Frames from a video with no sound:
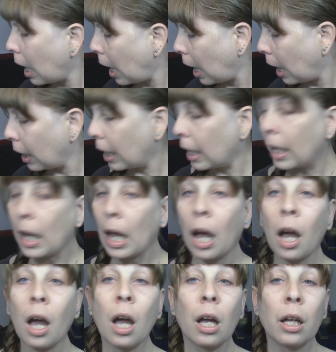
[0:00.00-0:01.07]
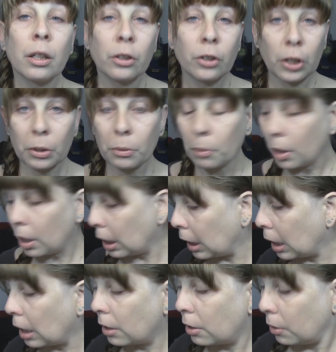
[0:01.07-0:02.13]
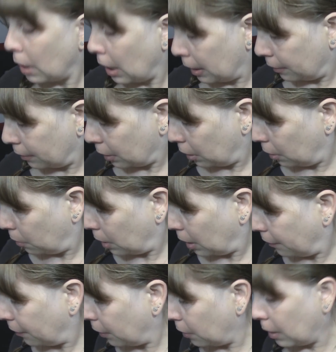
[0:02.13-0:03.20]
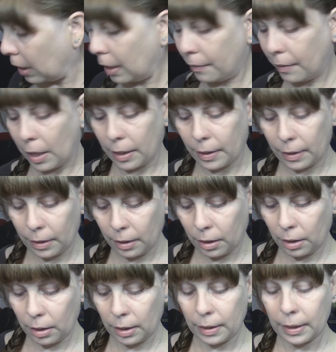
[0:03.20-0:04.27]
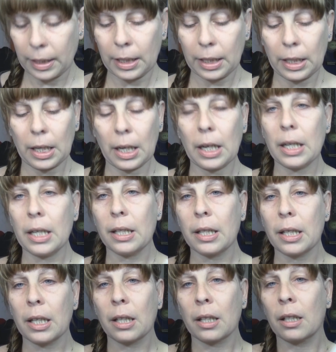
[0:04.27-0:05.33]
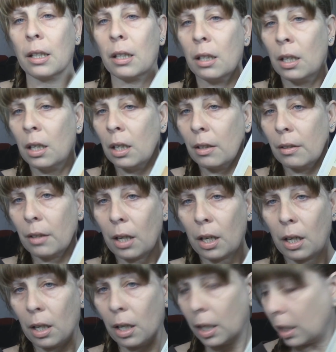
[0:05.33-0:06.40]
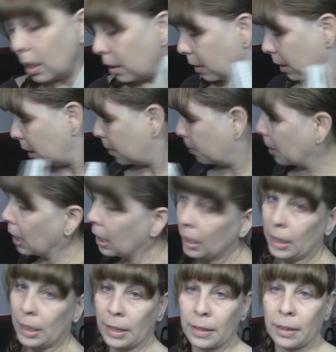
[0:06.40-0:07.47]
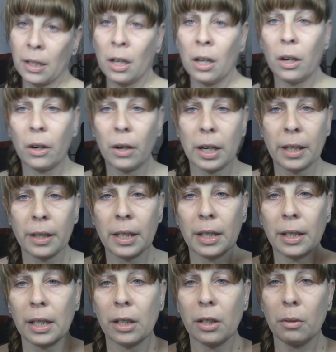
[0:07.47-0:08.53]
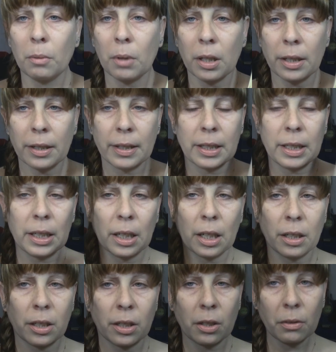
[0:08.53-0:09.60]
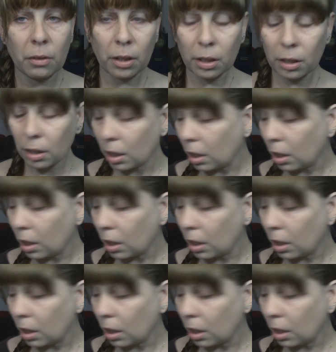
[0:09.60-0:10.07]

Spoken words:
I do want to ask you if you have seen anything, any of these palettes or anything that you want to see a tutorial